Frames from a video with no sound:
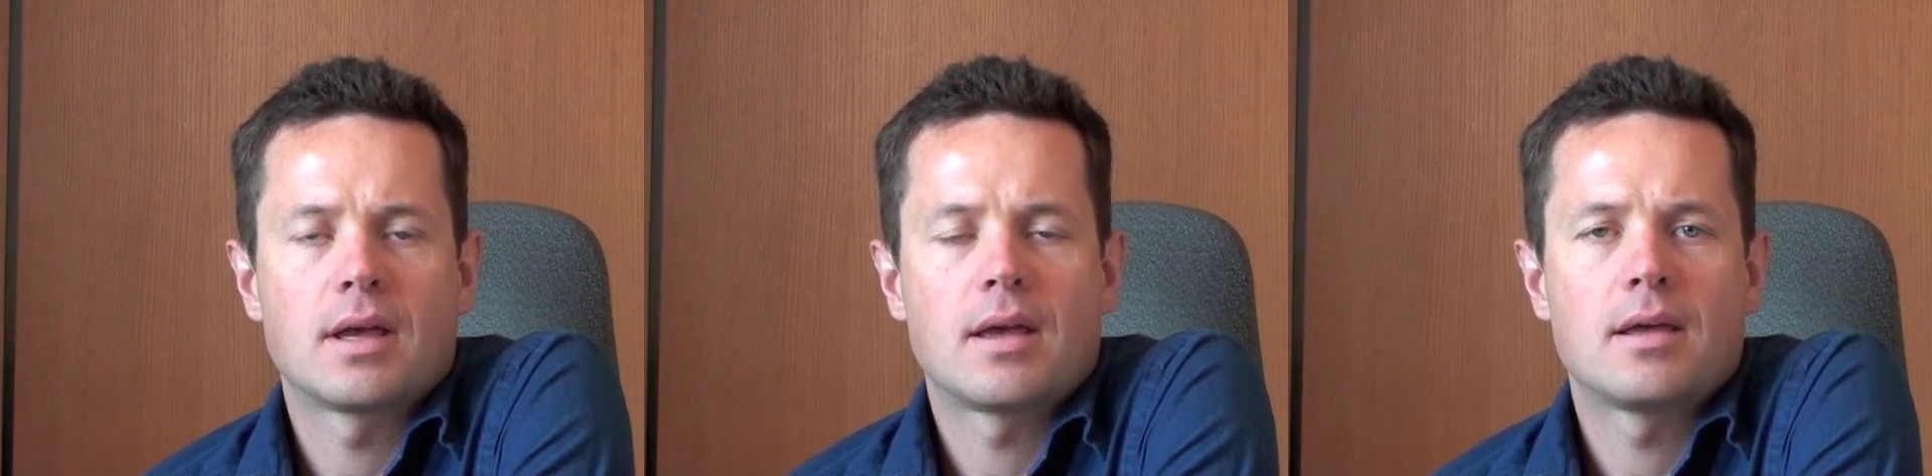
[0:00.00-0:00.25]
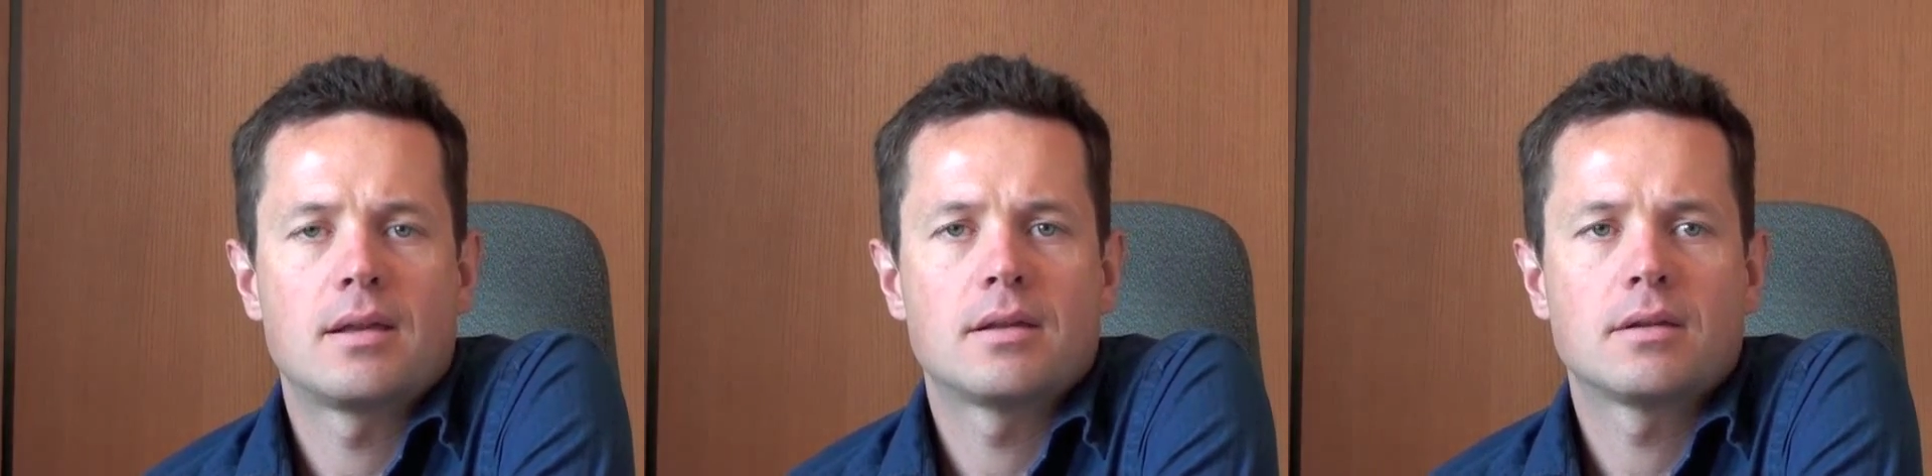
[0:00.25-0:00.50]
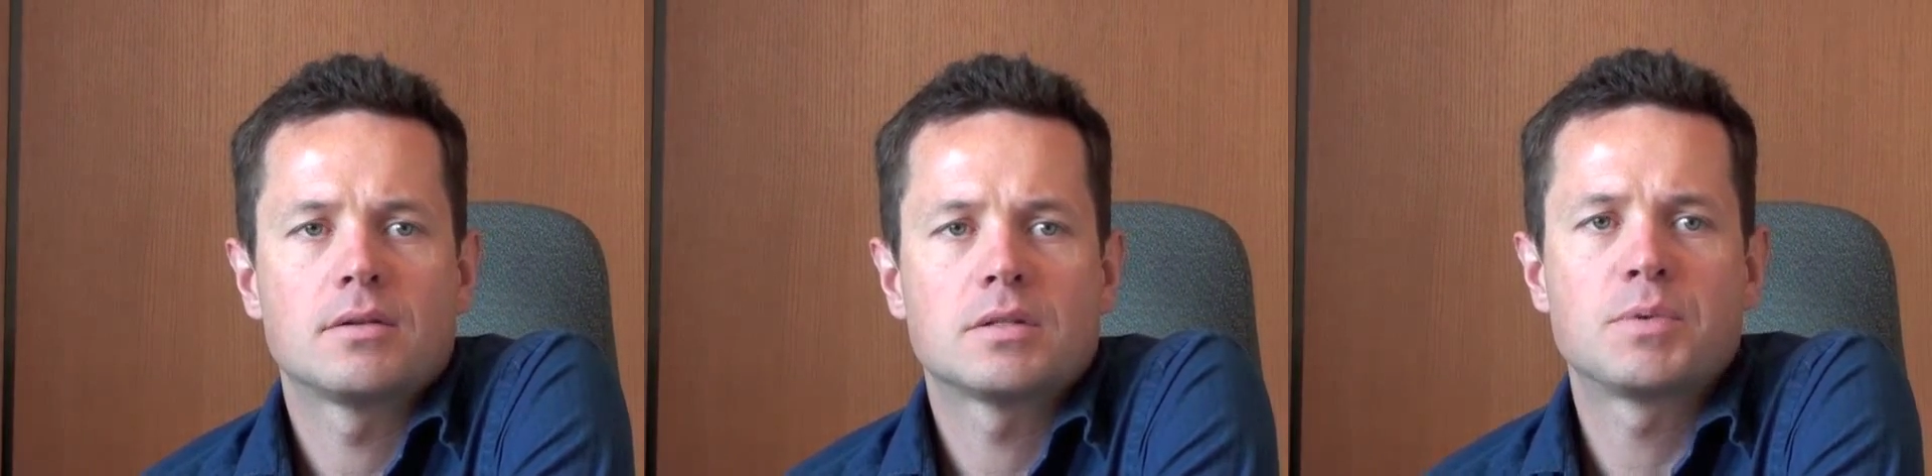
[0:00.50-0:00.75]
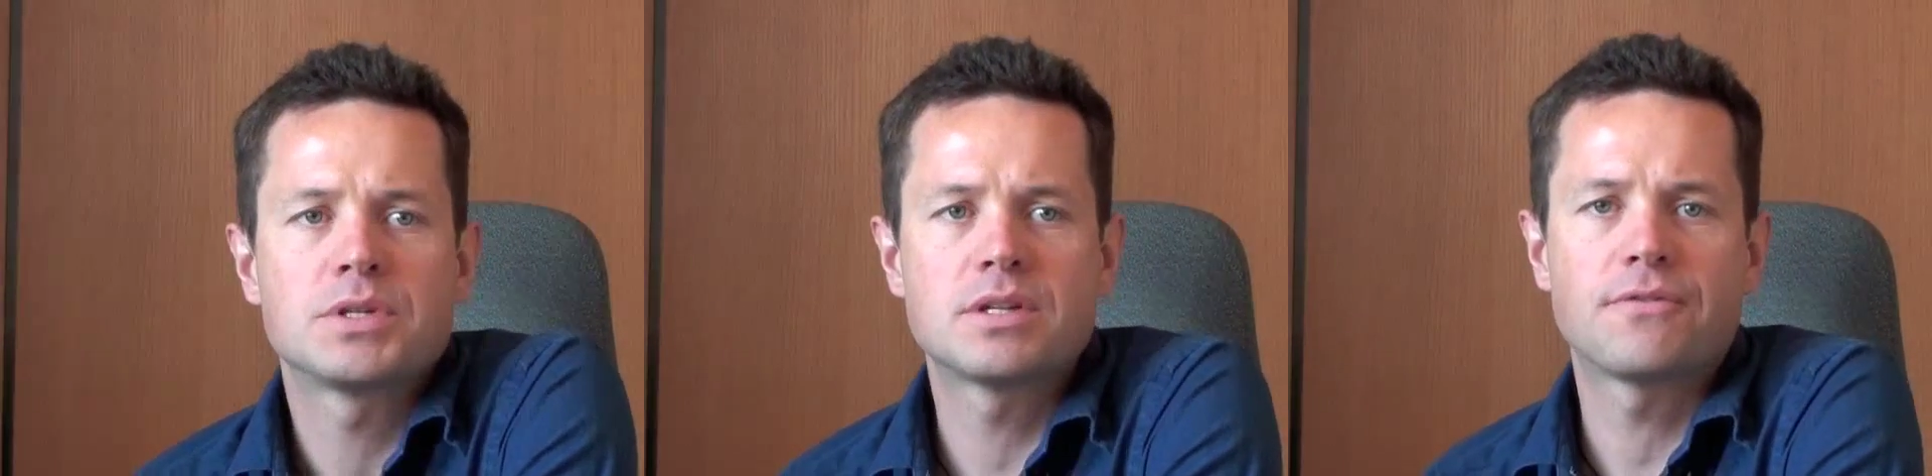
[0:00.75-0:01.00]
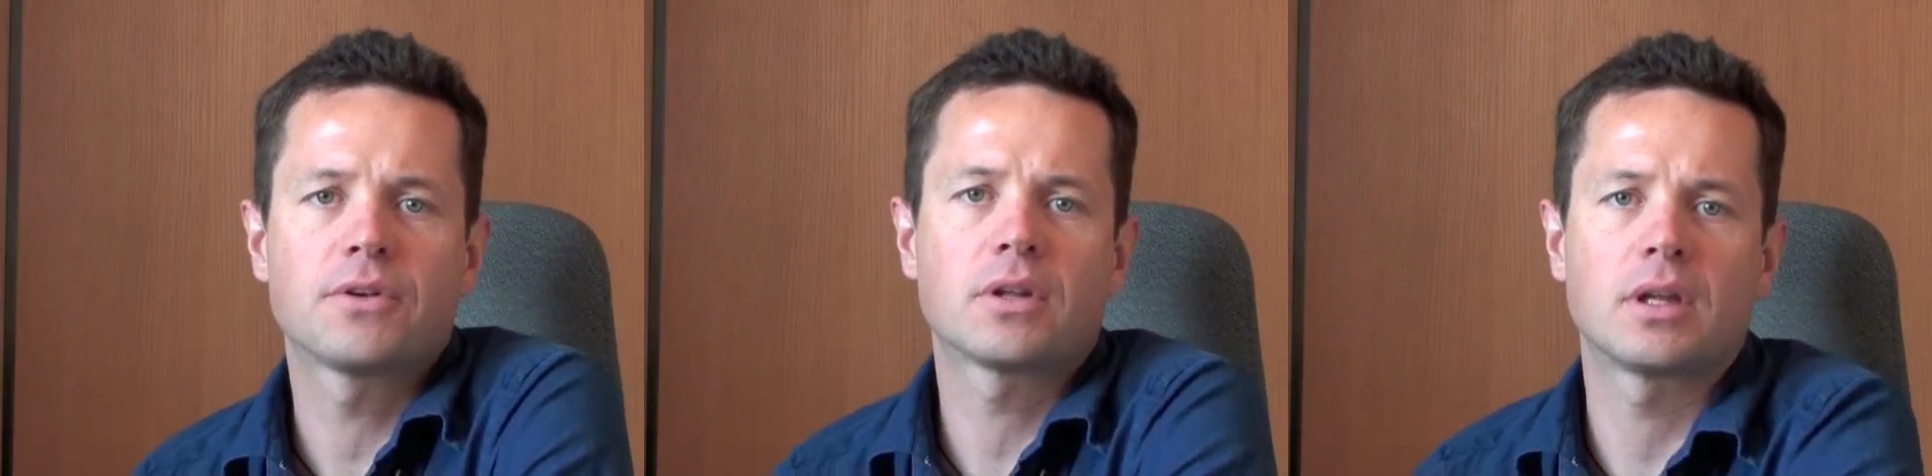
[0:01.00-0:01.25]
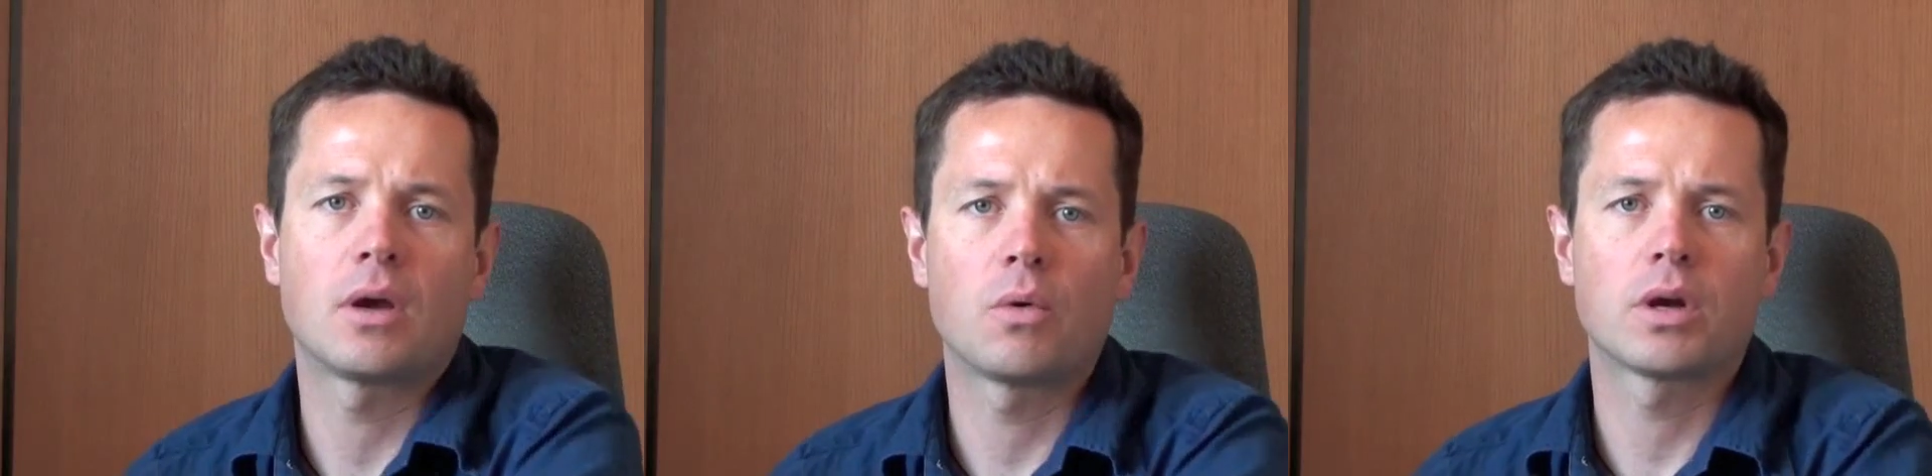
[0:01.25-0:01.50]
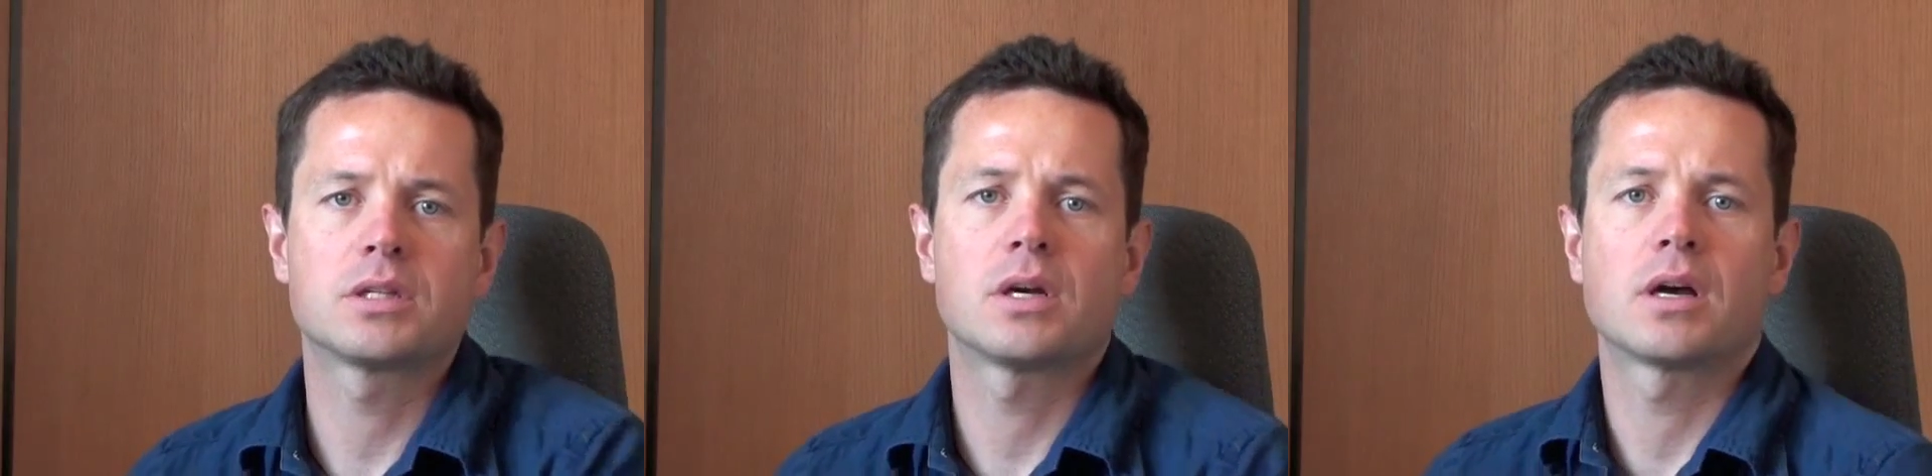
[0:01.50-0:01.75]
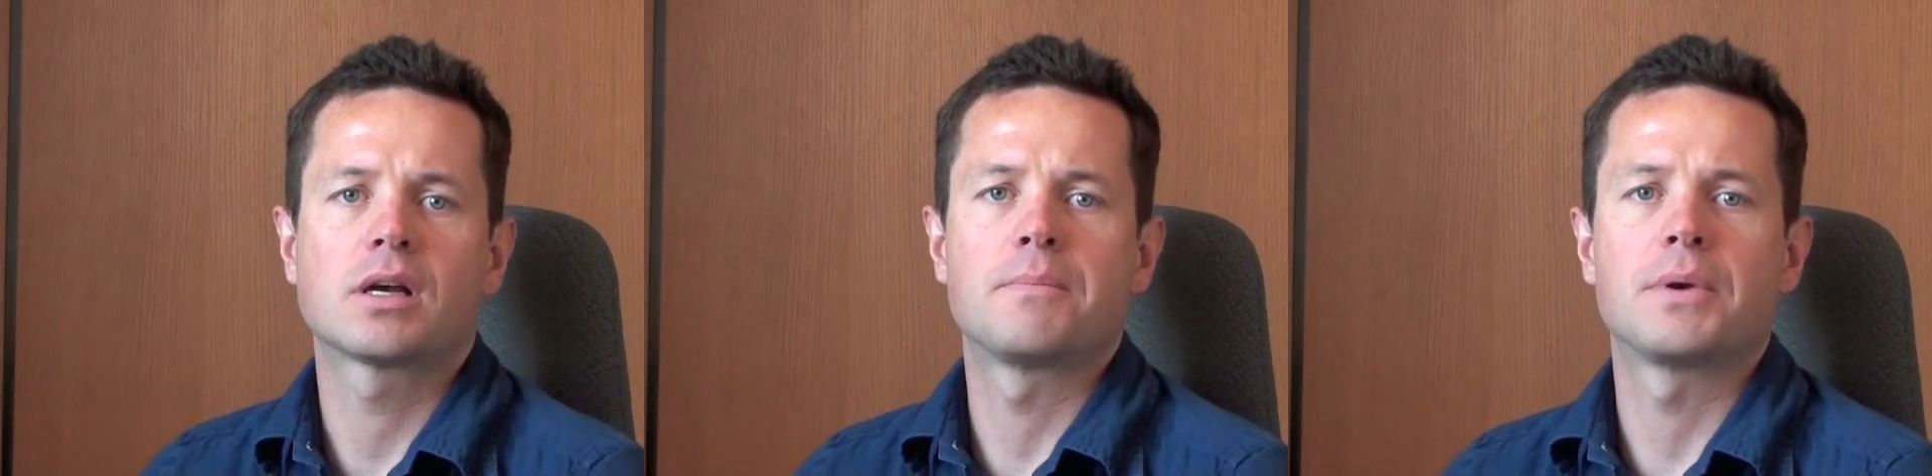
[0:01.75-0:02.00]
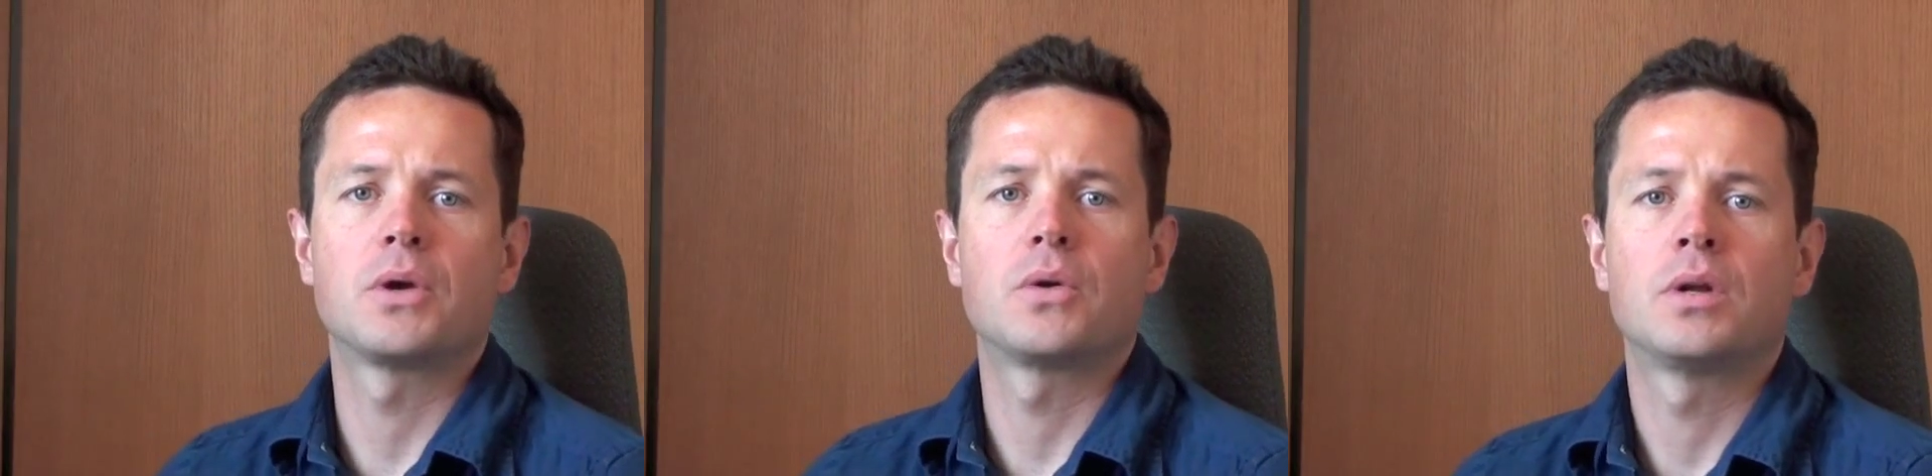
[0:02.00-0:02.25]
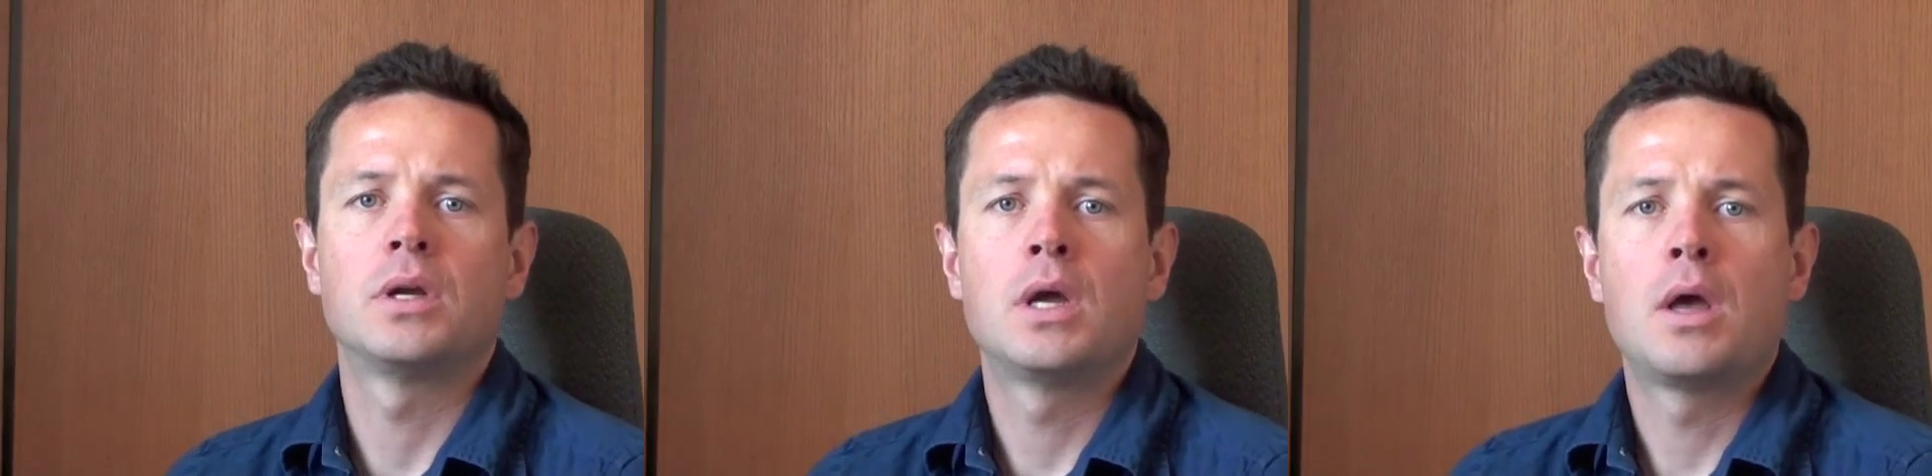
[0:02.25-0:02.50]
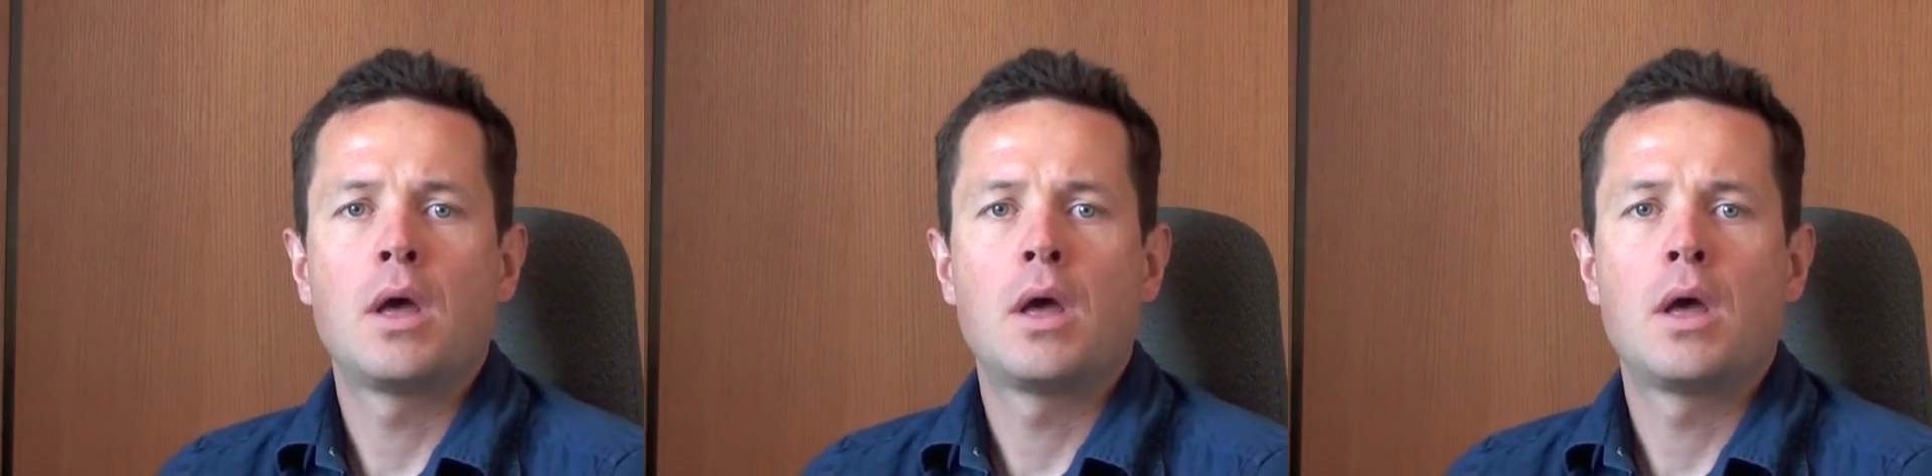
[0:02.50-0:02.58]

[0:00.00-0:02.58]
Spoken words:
and specifically I want to talk about